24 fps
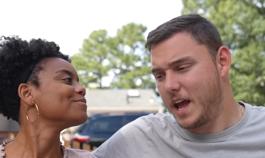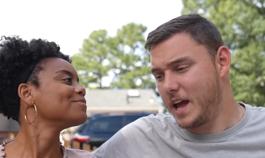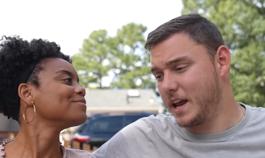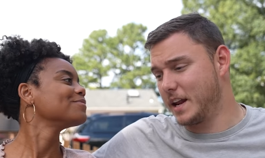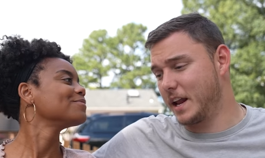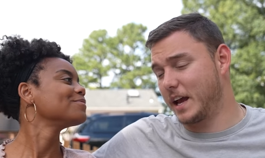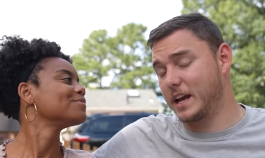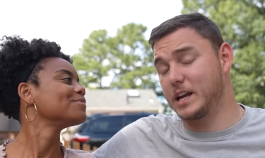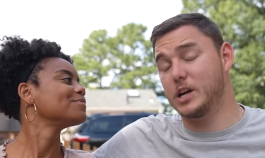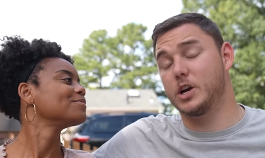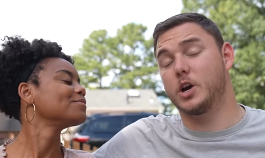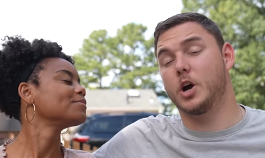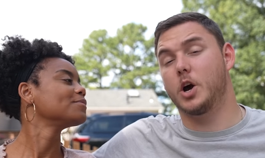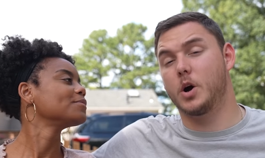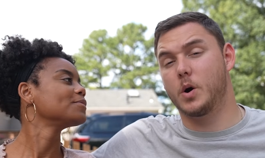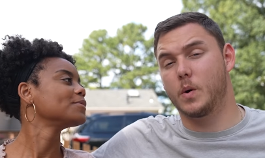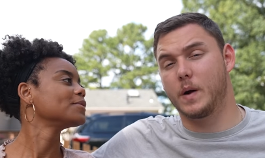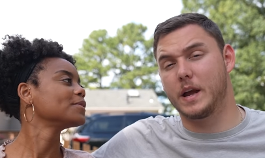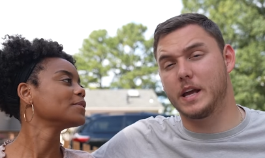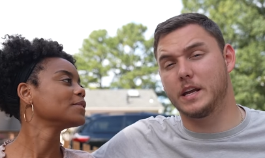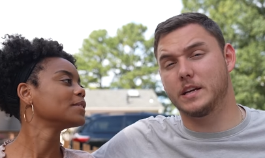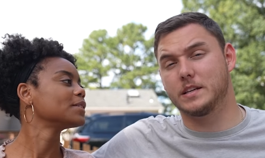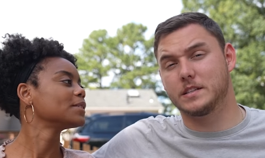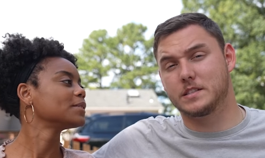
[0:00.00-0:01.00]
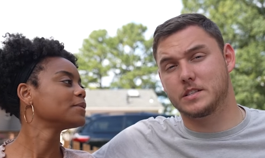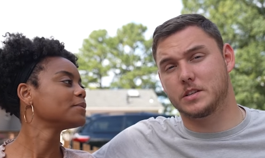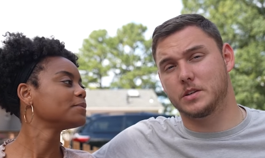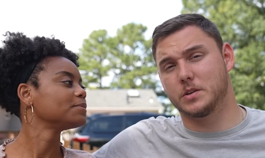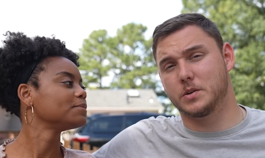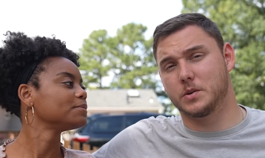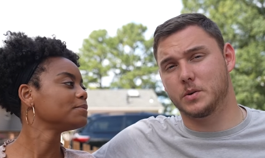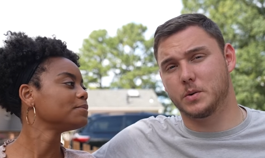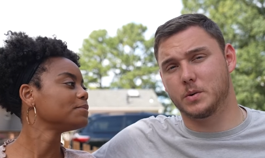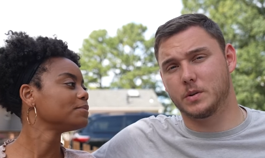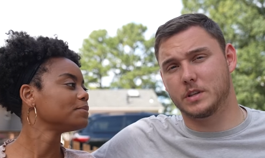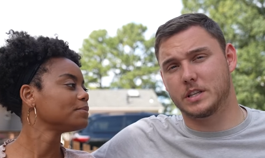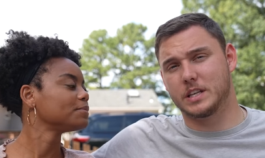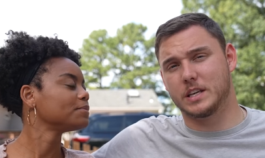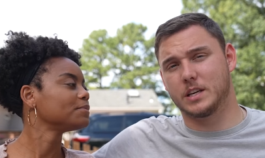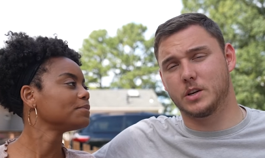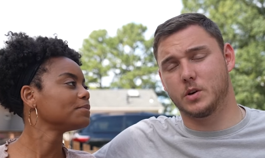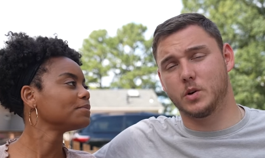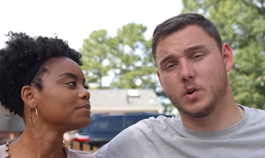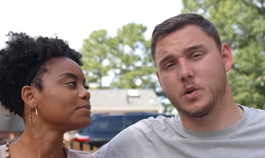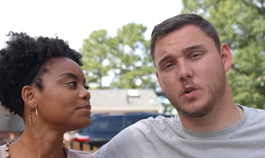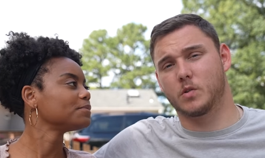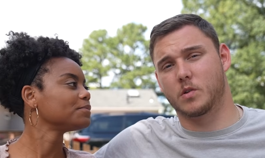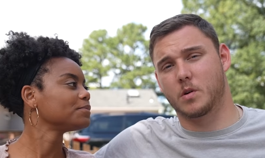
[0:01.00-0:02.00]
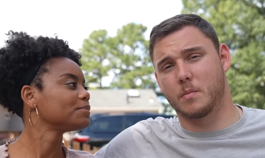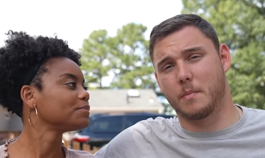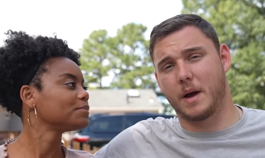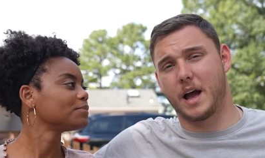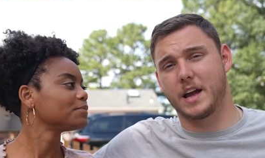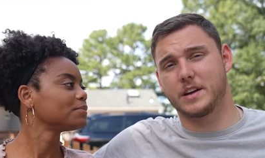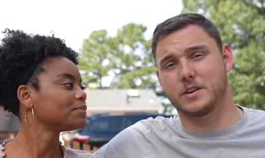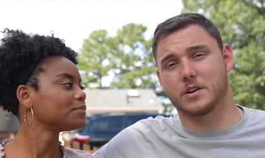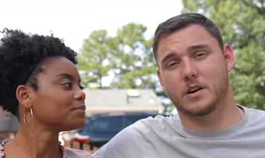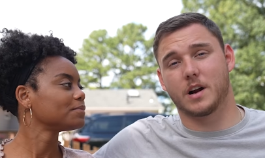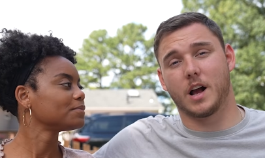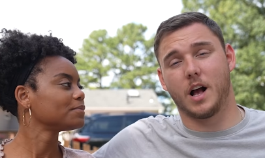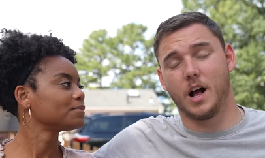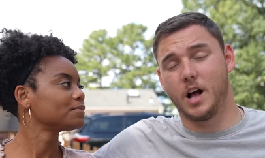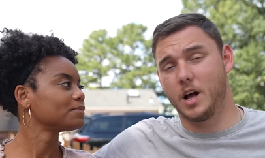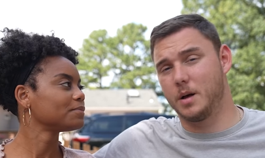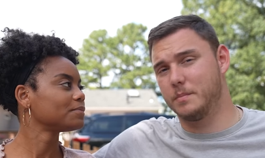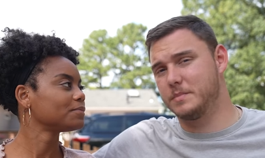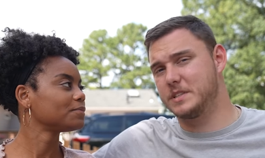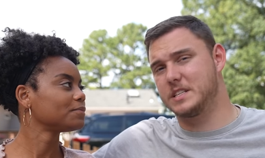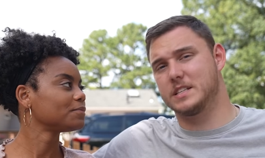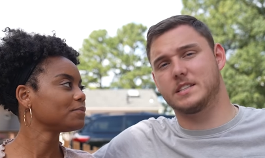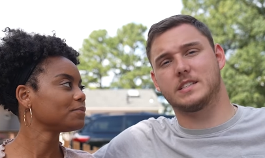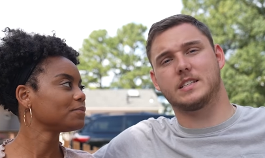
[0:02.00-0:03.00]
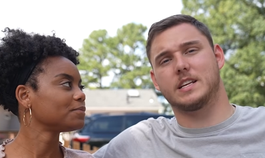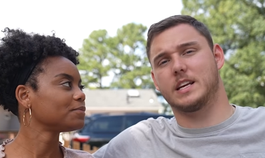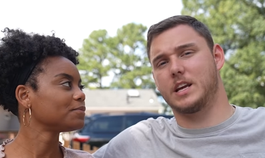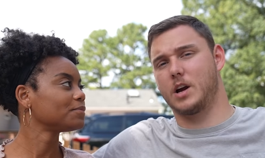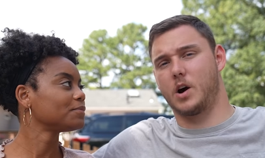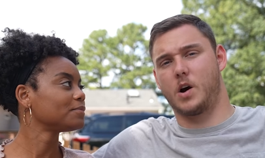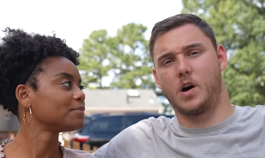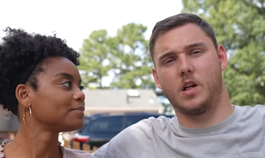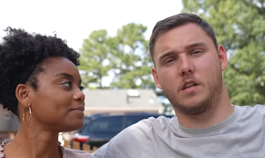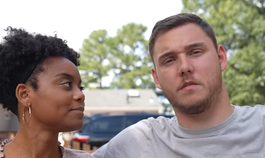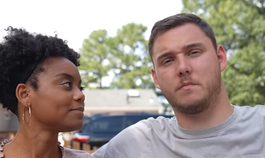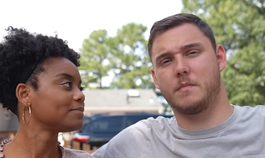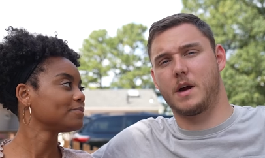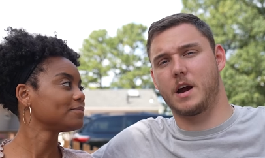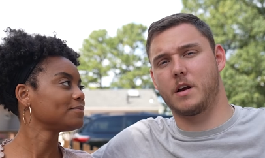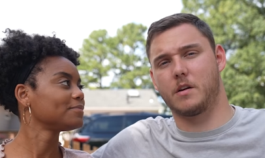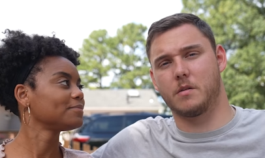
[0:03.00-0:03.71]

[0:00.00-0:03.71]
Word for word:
Speaker 1: And I can go into the Google Reminder Hub to see all of my